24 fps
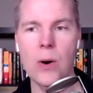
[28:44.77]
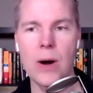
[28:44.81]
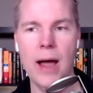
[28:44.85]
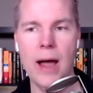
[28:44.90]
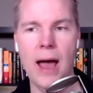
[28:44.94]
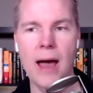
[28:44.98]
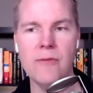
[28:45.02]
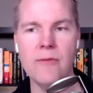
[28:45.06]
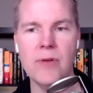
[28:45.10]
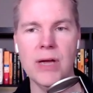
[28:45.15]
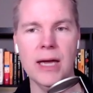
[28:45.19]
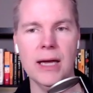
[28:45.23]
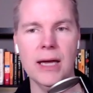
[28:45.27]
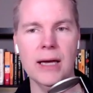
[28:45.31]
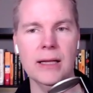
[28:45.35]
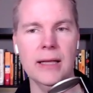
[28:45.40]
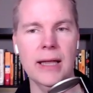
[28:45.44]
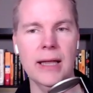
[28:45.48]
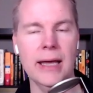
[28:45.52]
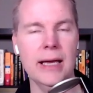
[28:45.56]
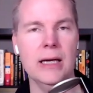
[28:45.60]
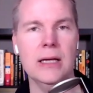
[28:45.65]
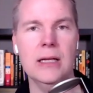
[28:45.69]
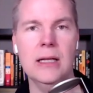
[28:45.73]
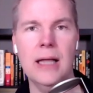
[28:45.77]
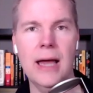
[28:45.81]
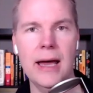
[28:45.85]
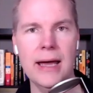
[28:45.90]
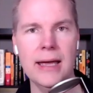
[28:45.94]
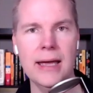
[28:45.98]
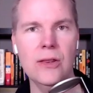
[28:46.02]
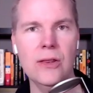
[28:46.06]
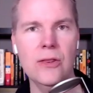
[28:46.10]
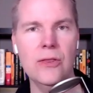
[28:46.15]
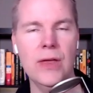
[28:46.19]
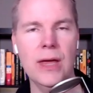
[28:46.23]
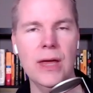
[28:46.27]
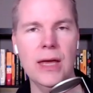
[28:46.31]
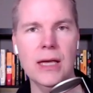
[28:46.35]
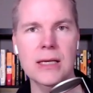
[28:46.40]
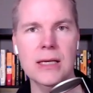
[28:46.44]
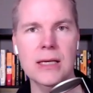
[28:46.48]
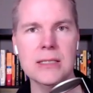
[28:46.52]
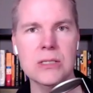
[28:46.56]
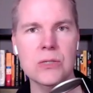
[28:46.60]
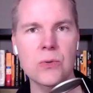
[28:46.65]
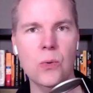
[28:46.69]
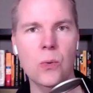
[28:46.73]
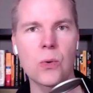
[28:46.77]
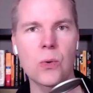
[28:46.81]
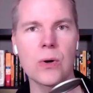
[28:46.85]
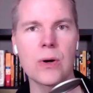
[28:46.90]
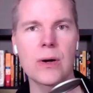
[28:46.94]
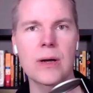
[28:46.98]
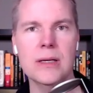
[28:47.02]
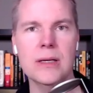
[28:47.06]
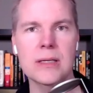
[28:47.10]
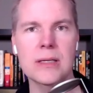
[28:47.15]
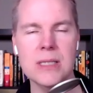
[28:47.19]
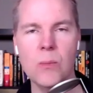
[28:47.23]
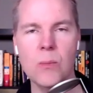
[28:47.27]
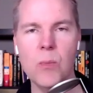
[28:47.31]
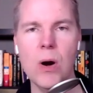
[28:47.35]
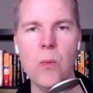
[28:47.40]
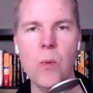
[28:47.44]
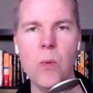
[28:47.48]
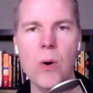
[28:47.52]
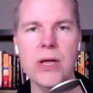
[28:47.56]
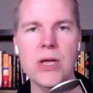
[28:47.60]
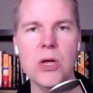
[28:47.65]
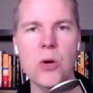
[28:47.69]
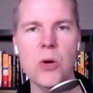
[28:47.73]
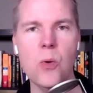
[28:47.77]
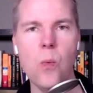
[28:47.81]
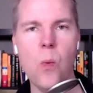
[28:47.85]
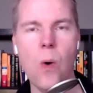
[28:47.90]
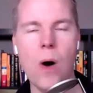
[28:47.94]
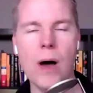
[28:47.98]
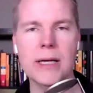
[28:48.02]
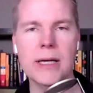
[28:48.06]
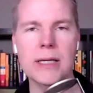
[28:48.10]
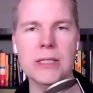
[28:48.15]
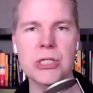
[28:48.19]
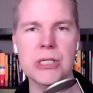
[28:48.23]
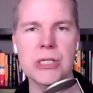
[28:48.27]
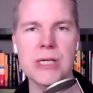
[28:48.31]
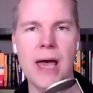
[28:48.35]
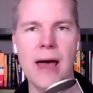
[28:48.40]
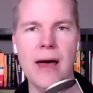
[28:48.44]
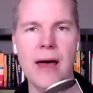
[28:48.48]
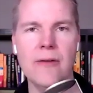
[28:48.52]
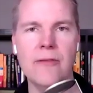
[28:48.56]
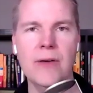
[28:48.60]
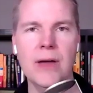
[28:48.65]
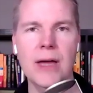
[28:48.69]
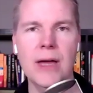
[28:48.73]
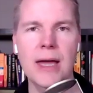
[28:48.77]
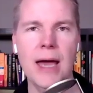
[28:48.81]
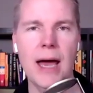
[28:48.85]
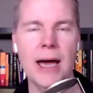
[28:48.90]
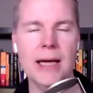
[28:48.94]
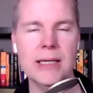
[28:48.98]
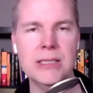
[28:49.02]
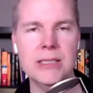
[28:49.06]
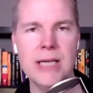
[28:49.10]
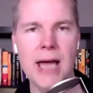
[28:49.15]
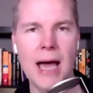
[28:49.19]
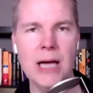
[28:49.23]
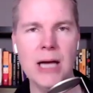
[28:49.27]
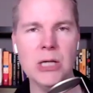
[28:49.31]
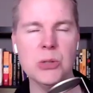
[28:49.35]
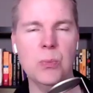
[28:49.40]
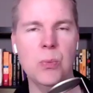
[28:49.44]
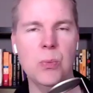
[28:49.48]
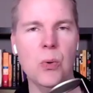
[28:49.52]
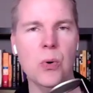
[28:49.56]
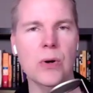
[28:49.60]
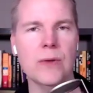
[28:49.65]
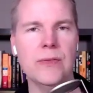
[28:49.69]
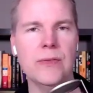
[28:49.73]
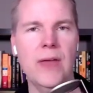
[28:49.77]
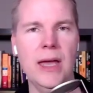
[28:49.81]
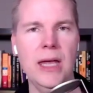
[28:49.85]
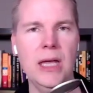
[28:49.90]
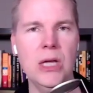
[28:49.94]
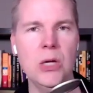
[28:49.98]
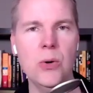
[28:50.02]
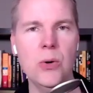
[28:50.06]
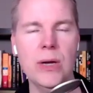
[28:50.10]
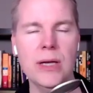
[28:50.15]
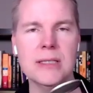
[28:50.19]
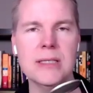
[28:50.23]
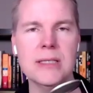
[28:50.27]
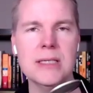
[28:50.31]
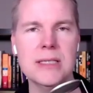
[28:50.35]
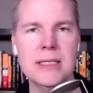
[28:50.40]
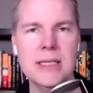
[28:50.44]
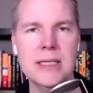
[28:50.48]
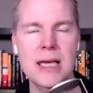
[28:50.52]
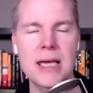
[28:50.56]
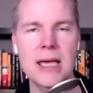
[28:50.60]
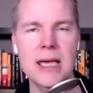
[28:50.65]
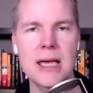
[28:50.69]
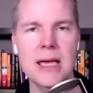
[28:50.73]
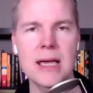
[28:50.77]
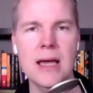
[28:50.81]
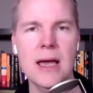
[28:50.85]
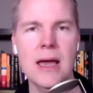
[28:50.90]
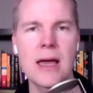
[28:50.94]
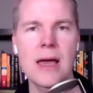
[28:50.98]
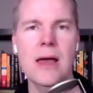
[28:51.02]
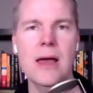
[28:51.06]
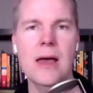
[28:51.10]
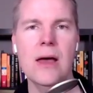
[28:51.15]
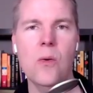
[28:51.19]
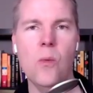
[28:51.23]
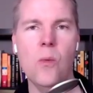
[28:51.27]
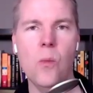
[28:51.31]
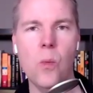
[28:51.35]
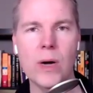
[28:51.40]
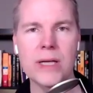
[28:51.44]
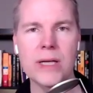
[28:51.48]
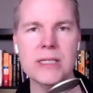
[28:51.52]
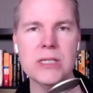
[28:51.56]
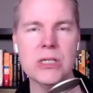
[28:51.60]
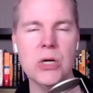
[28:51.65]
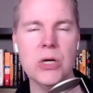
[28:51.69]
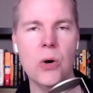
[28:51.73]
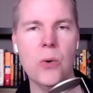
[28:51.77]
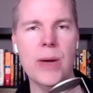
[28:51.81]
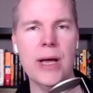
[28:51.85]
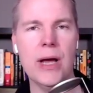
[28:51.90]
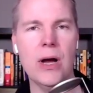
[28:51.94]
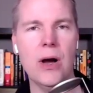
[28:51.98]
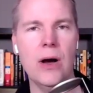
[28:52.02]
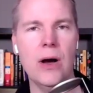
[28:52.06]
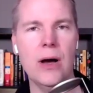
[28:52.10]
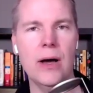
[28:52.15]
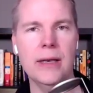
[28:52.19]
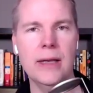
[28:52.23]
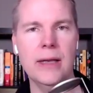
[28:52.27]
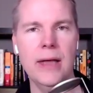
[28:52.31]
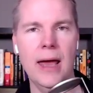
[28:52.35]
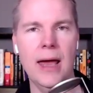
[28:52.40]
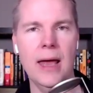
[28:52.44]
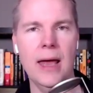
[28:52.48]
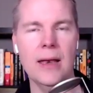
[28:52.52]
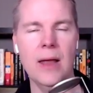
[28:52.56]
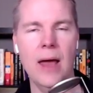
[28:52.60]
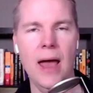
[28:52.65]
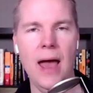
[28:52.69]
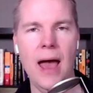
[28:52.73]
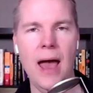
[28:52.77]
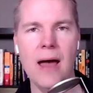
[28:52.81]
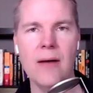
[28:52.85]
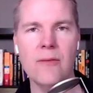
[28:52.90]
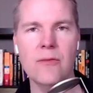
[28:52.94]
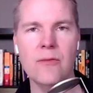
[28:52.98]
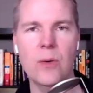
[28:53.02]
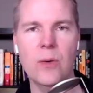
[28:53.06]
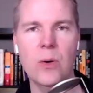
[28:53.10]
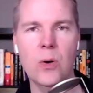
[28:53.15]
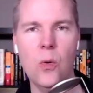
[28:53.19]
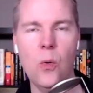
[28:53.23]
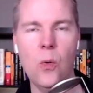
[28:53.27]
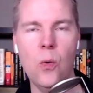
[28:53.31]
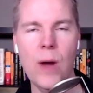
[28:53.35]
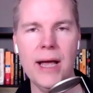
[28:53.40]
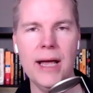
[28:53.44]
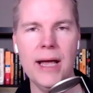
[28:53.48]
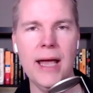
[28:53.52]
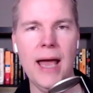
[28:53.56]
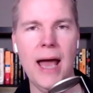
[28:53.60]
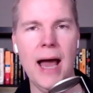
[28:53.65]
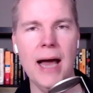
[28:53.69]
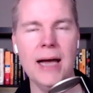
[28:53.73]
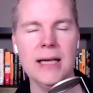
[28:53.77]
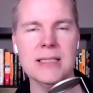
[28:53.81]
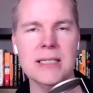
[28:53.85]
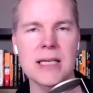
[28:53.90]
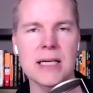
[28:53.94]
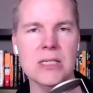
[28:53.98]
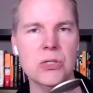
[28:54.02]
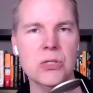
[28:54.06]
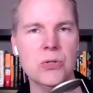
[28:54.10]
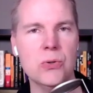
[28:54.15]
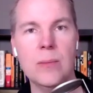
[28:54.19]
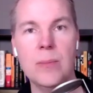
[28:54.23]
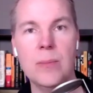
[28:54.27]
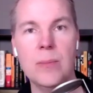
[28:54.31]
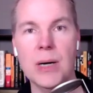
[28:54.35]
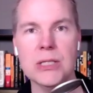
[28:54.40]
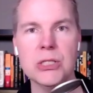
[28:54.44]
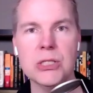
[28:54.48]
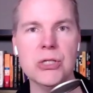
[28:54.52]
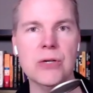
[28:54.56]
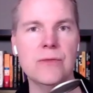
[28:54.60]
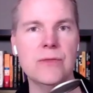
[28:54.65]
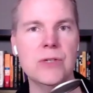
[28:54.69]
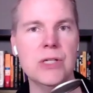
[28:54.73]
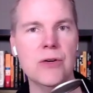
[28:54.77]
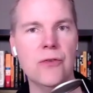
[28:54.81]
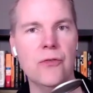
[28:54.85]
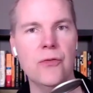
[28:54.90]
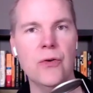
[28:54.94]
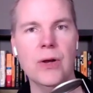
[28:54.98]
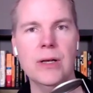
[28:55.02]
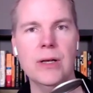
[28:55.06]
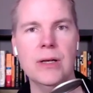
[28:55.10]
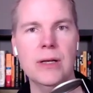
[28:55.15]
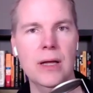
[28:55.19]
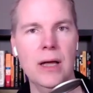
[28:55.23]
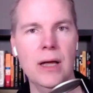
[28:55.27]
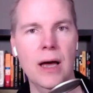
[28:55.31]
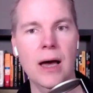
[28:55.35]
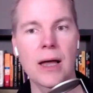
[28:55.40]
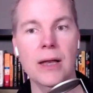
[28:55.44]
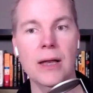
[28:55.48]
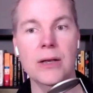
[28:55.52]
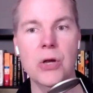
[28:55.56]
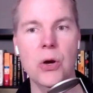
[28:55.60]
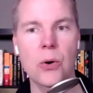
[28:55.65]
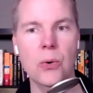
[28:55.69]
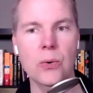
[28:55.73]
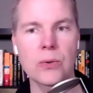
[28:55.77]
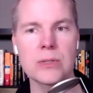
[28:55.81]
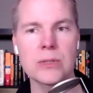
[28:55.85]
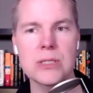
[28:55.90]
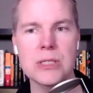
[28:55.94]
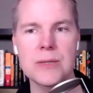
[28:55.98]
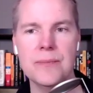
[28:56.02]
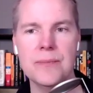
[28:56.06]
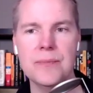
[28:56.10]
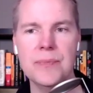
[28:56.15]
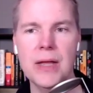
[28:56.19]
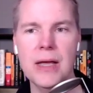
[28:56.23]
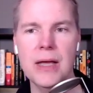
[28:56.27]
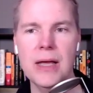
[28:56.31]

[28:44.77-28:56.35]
having like client things or somewhere where you want to just have a dashboard that you can see what's going on and have quick access to a bunch of different notes.